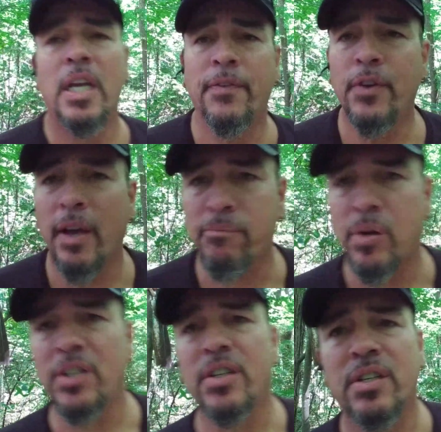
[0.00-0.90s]
If you have
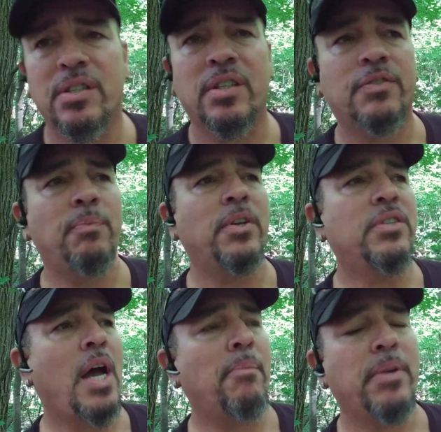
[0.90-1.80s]
prejudices from the
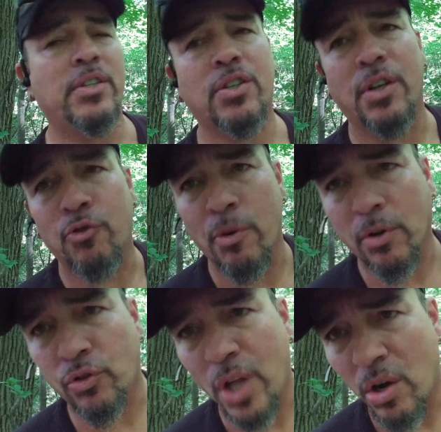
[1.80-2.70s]
top, it's going to
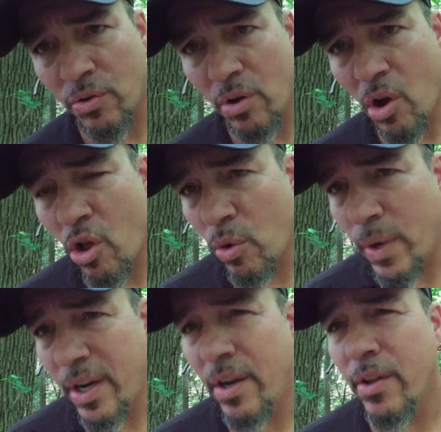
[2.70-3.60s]
trickle down all
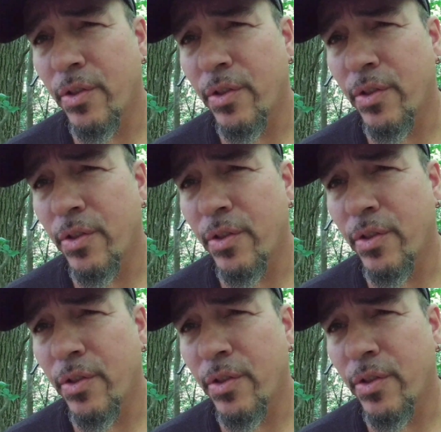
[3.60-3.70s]
the way